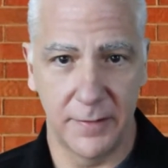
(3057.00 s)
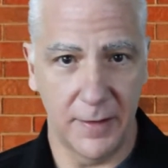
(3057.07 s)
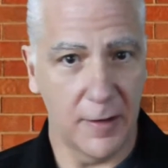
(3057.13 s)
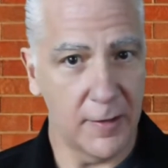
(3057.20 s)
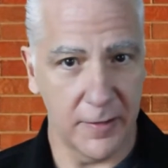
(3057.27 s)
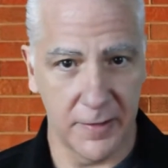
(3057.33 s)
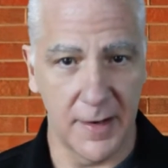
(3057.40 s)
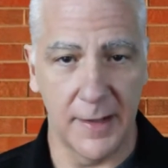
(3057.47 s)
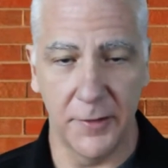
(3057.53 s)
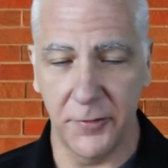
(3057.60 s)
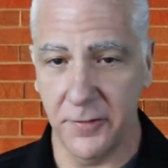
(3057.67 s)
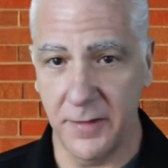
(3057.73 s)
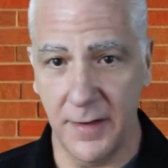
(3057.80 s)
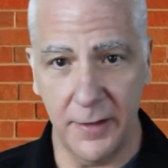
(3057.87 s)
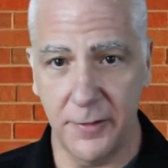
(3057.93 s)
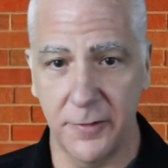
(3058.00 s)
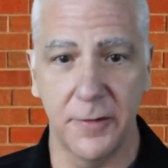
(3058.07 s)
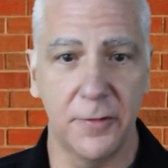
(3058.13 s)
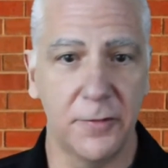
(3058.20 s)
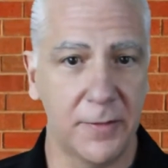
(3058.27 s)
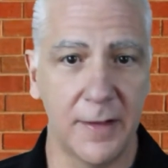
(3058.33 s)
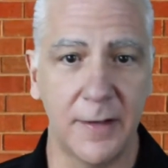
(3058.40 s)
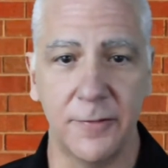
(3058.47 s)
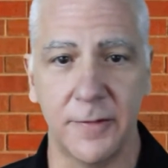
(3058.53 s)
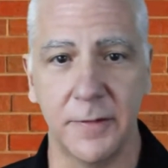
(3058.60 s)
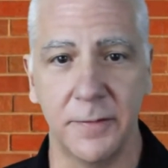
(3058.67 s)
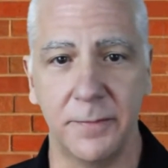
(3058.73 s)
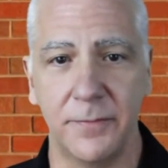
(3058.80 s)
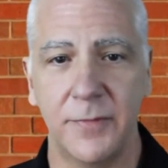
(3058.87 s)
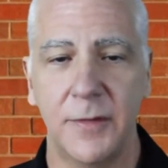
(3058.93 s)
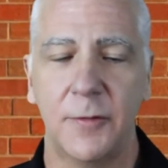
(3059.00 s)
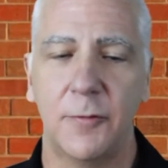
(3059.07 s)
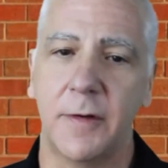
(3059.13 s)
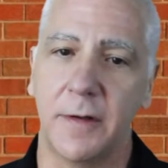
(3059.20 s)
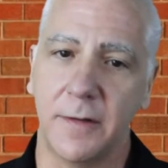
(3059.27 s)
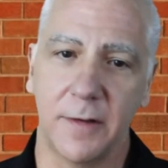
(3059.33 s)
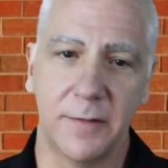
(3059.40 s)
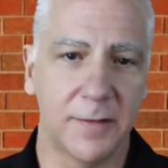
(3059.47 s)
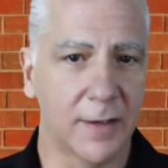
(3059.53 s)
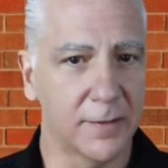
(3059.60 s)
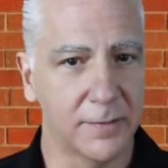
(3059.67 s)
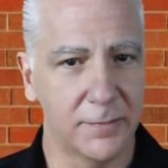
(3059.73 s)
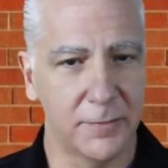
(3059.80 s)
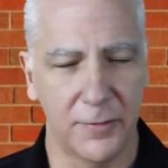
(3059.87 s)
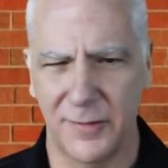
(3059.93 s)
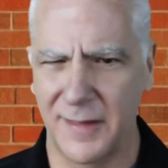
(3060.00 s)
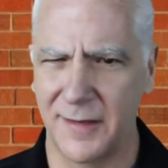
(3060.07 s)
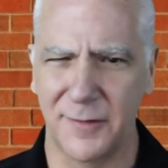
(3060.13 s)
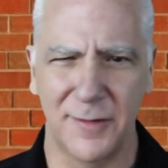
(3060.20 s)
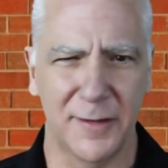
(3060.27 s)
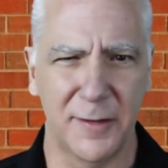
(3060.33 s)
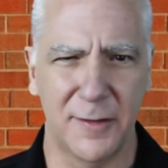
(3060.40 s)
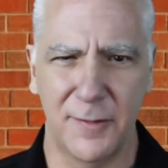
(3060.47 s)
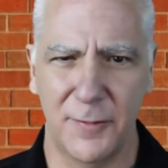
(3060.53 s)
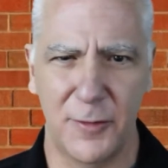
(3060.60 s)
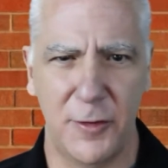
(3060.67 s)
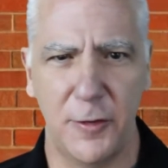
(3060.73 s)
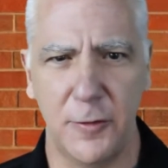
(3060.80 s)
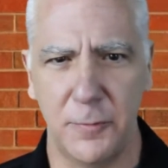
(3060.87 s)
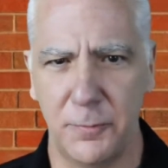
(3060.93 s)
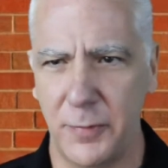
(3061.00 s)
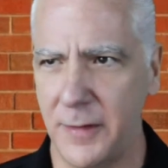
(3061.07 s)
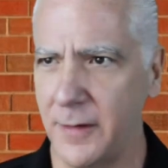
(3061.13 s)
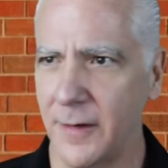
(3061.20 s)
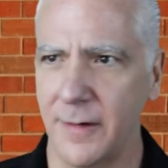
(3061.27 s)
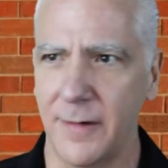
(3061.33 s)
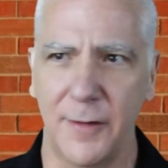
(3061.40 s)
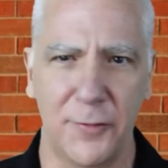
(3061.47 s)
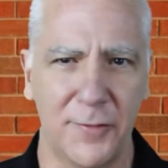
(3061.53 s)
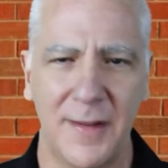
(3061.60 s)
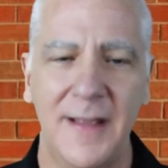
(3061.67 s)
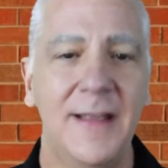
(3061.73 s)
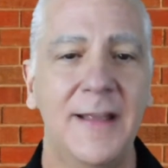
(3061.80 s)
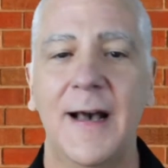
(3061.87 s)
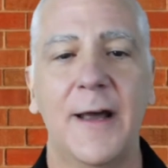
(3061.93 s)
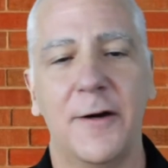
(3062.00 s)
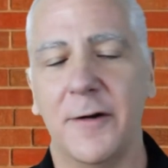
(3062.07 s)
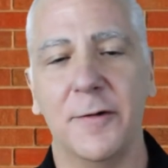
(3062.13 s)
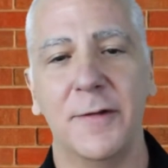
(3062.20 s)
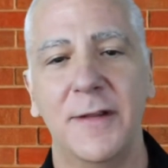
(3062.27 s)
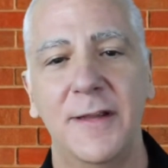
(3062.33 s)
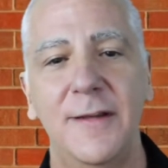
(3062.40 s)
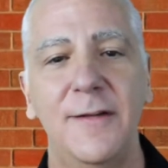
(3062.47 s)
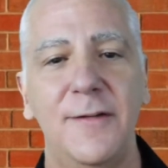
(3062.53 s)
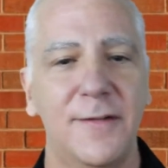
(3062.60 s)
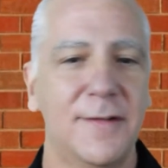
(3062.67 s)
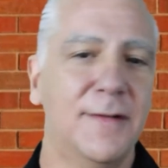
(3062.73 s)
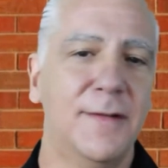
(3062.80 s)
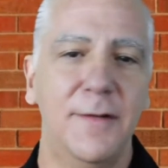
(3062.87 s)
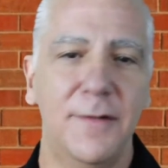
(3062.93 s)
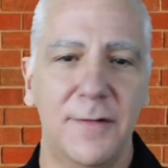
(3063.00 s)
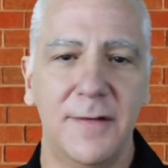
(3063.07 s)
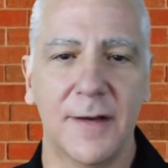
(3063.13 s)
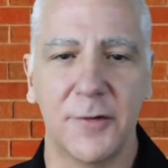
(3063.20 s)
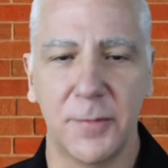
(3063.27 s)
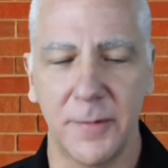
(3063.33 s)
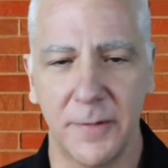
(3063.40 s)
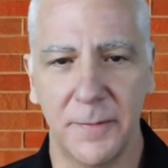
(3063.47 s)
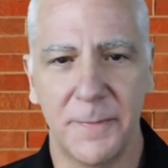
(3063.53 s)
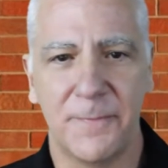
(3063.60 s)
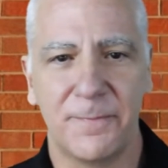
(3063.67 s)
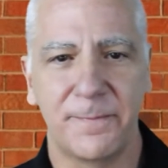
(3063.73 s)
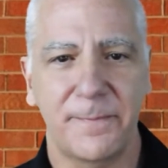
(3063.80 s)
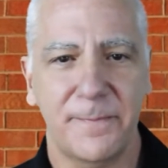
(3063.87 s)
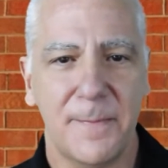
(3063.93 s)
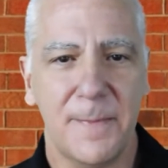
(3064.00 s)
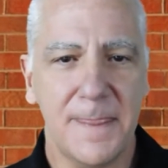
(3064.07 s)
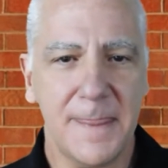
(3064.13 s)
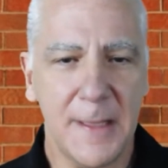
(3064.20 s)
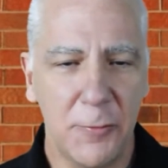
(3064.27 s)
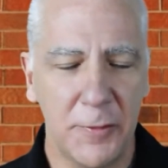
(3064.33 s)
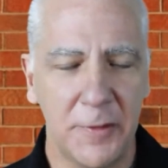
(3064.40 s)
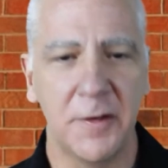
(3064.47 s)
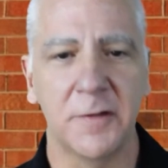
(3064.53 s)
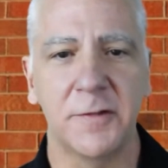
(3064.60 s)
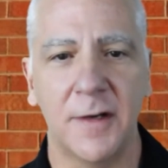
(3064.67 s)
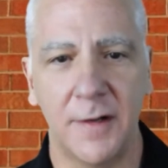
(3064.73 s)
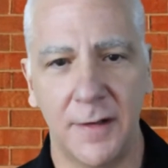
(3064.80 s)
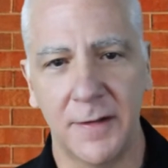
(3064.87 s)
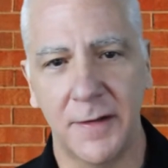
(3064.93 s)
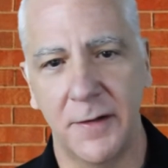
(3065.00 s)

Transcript: analysis, not just AFib. We can detect things like QPRS. I don't know. He's the expert. We can detect all kinds